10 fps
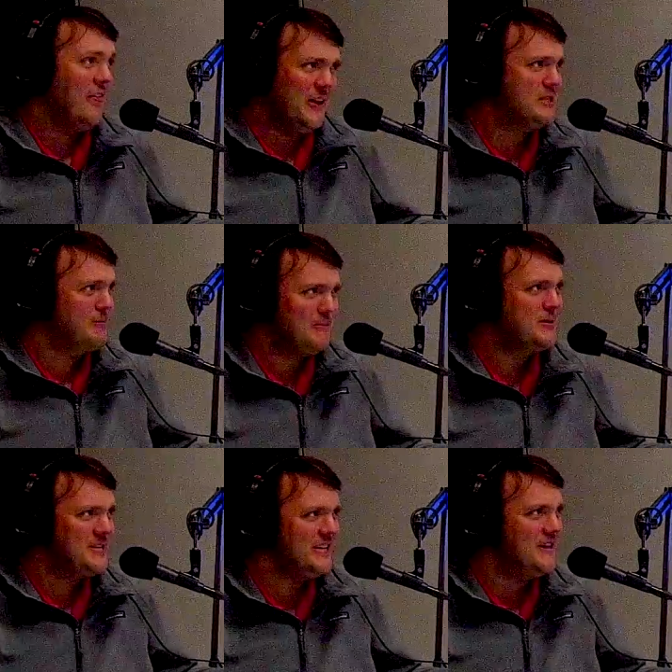I think it's pretty
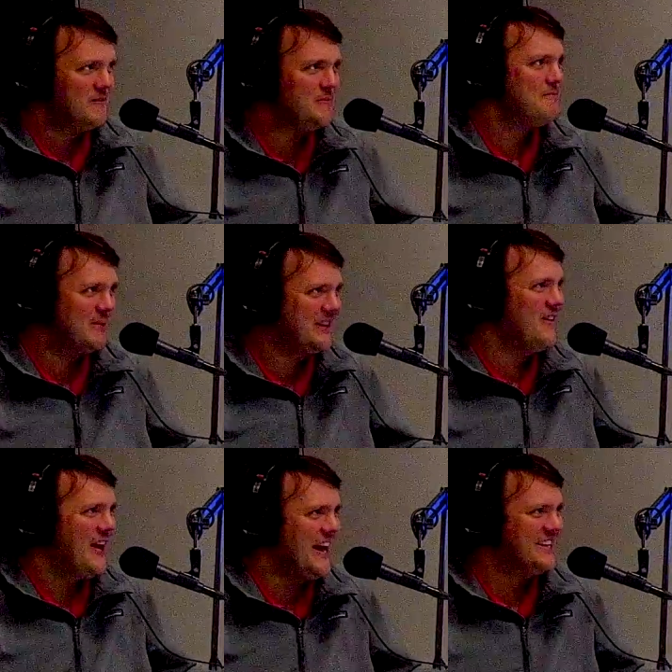much any of them. But
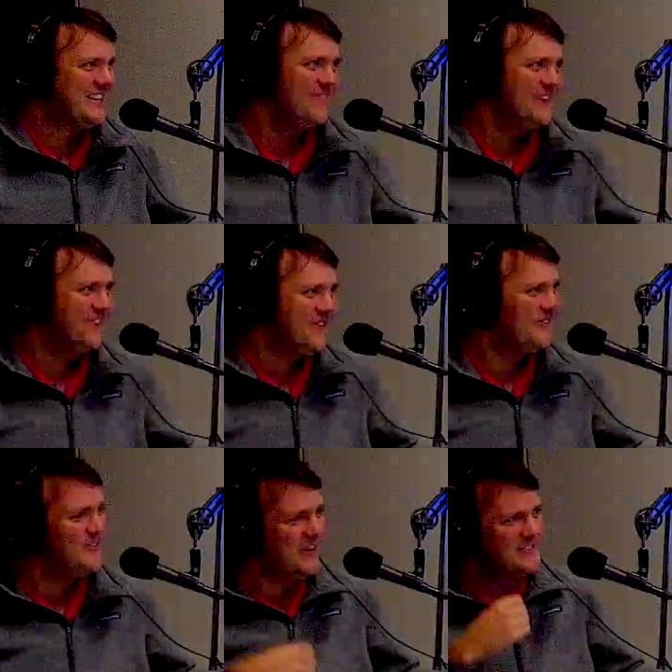go ahead and give
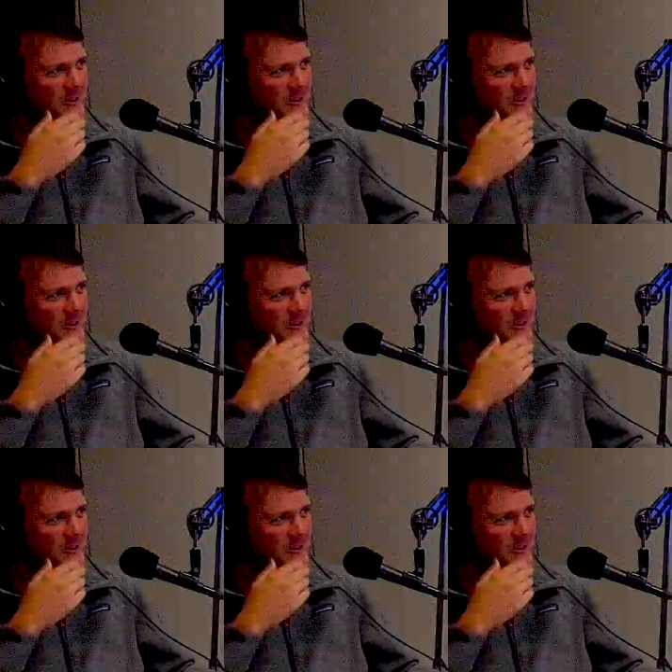me.